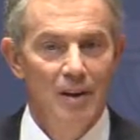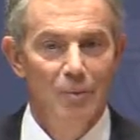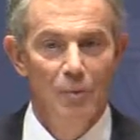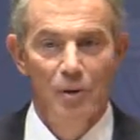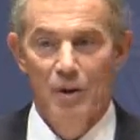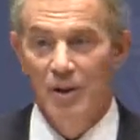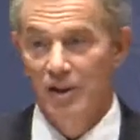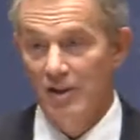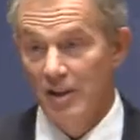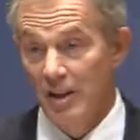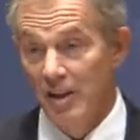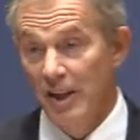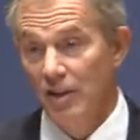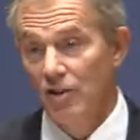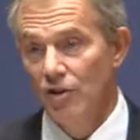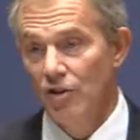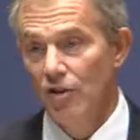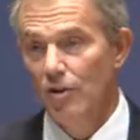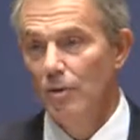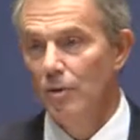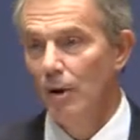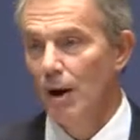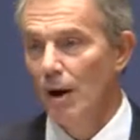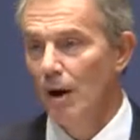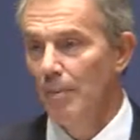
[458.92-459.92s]
which is an
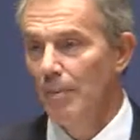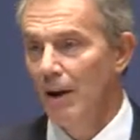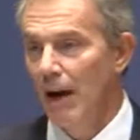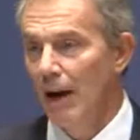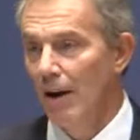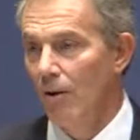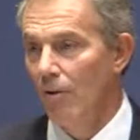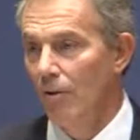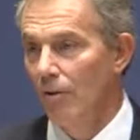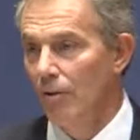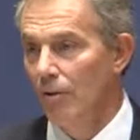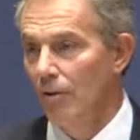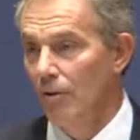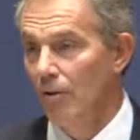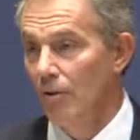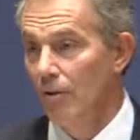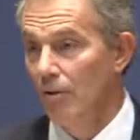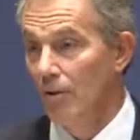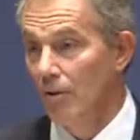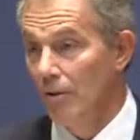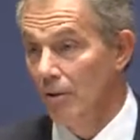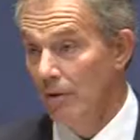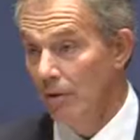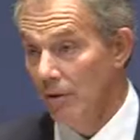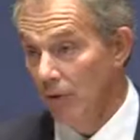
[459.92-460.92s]
issue about
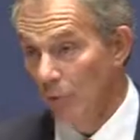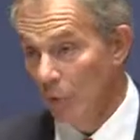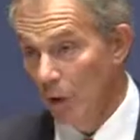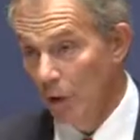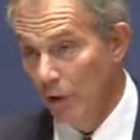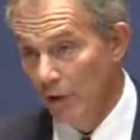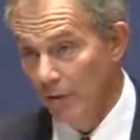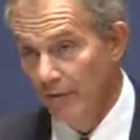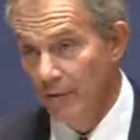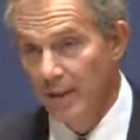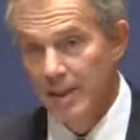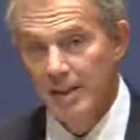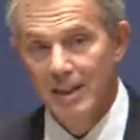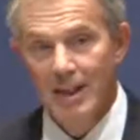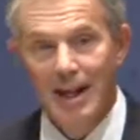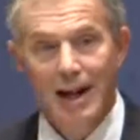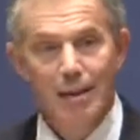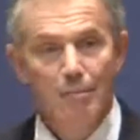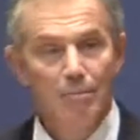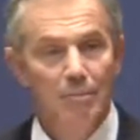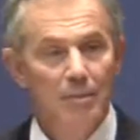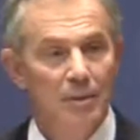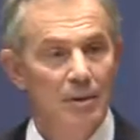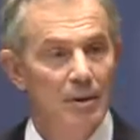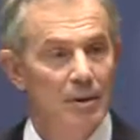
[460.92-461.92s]
the world of
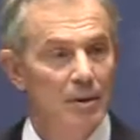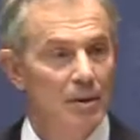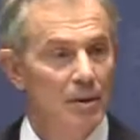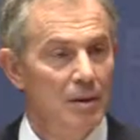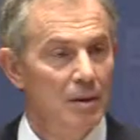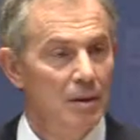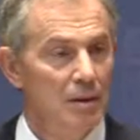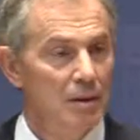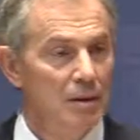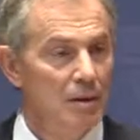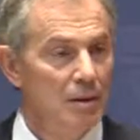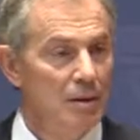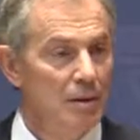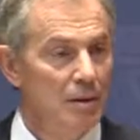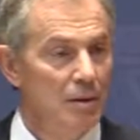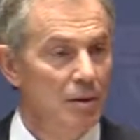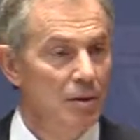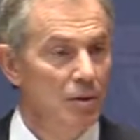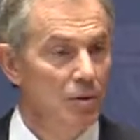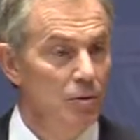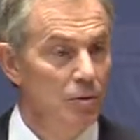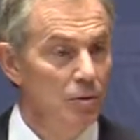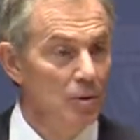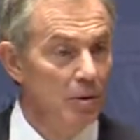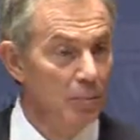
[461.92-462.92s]
Islam.
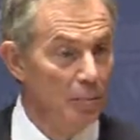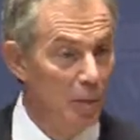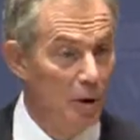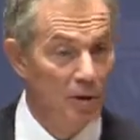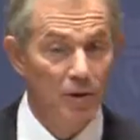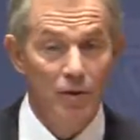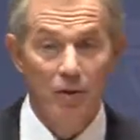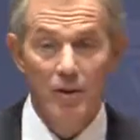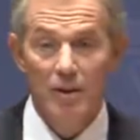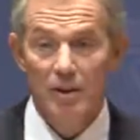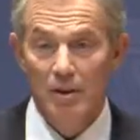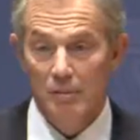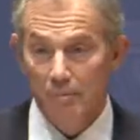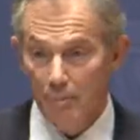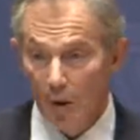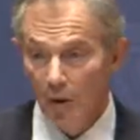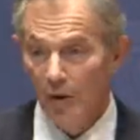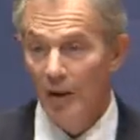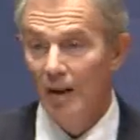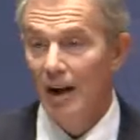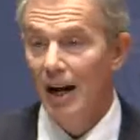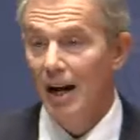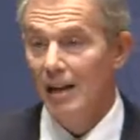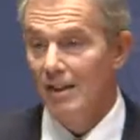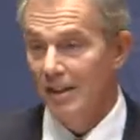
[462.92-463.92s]
Do the moderate and
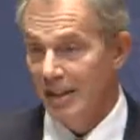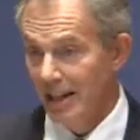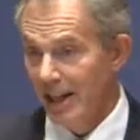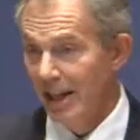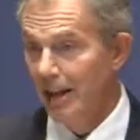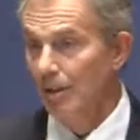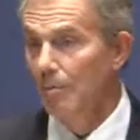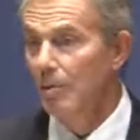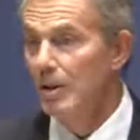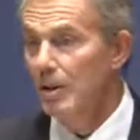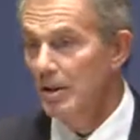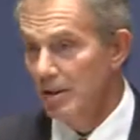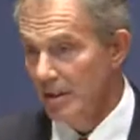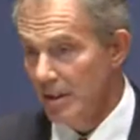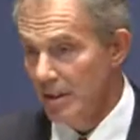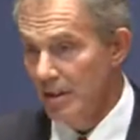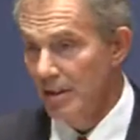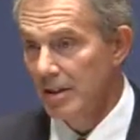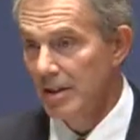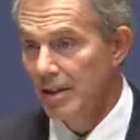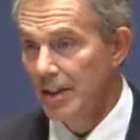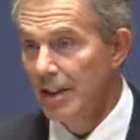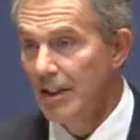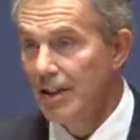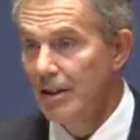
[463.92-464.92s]
modernizing elements
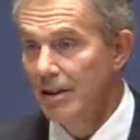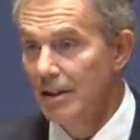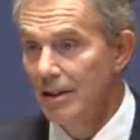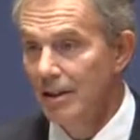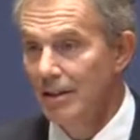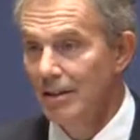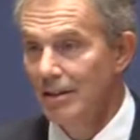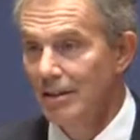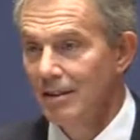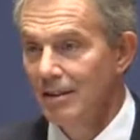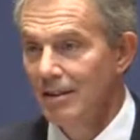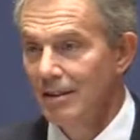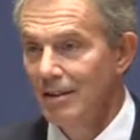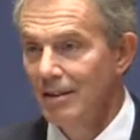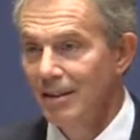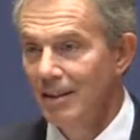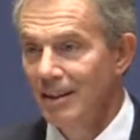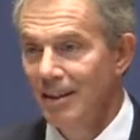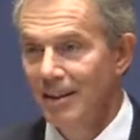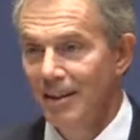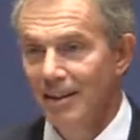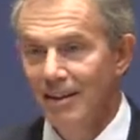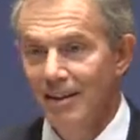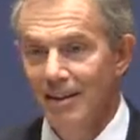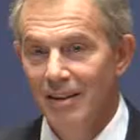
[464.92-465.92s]
succeed
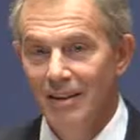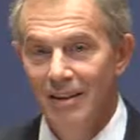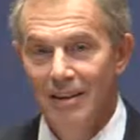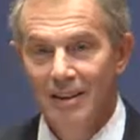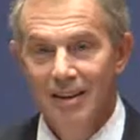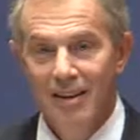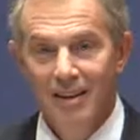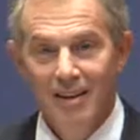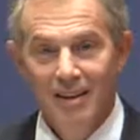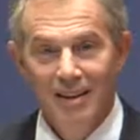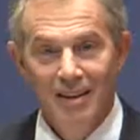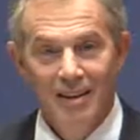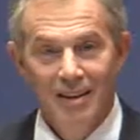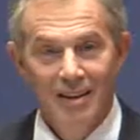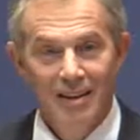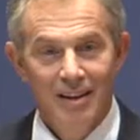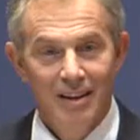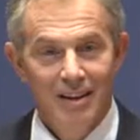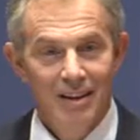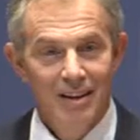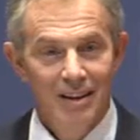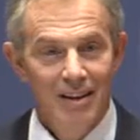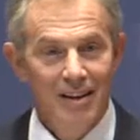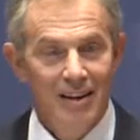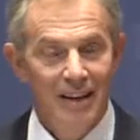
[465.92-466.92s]
in
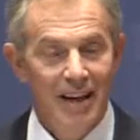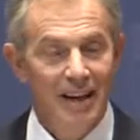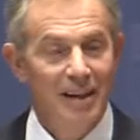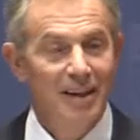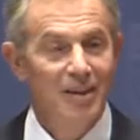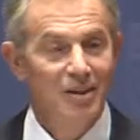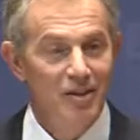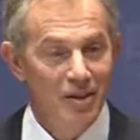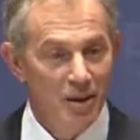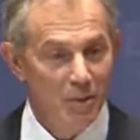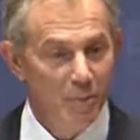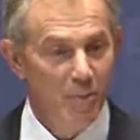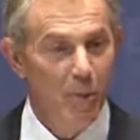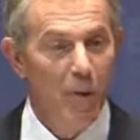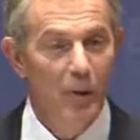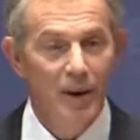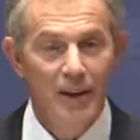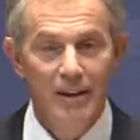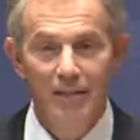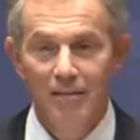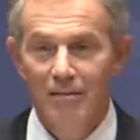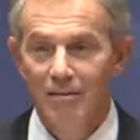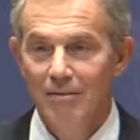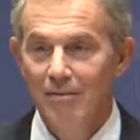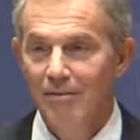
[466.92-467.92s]
getting to the
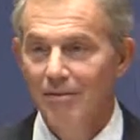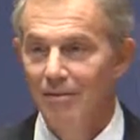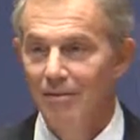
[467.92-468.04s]
point